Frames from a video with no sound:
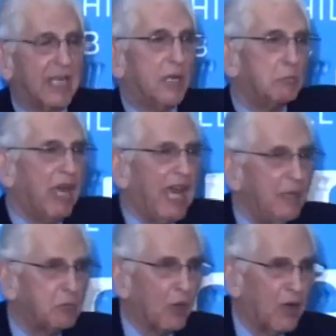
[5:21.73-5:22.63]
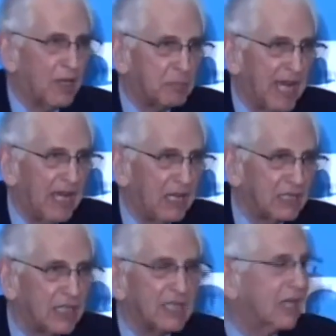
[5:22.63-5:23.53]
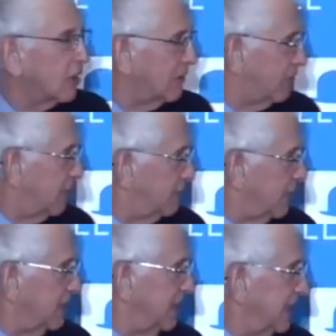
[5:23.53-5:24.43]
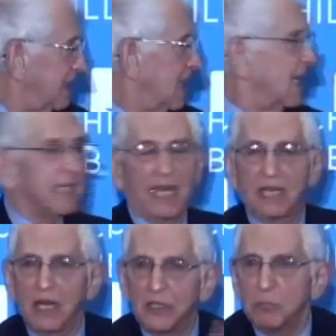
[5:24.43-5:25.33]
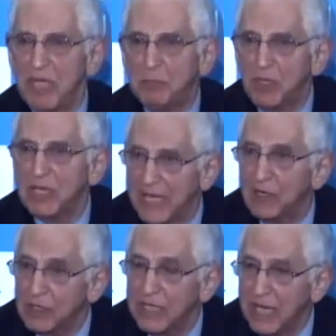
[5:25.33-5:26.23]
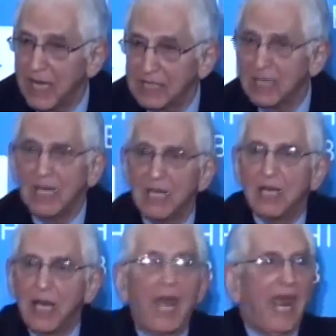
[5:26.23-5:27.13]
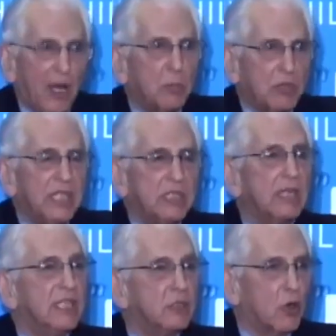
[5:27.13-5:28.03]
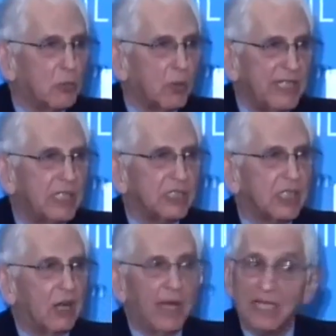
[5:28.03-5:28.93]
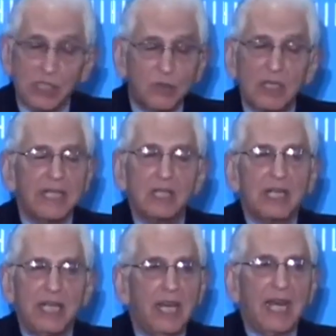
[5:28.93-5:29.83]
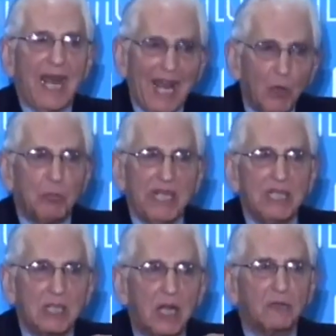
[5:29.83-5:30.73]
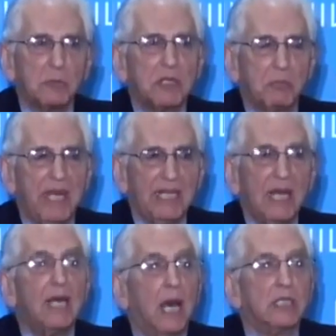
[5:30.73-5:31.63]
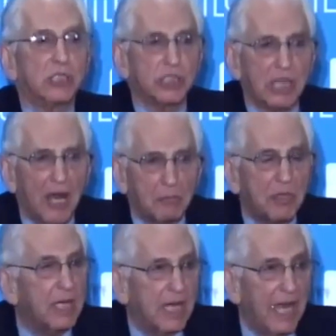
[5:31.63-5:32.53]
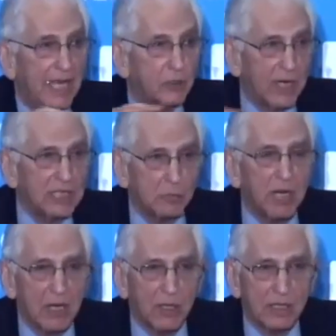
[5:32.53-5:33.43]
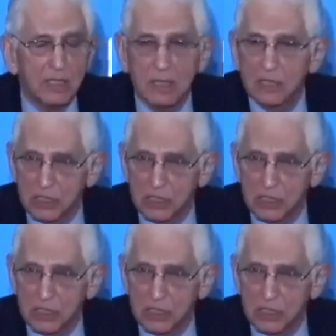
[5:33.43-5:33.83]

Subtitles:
get PayPal to cut off their funding, get other people in on the act, help these corporations now extra legally helping the government stop a transparent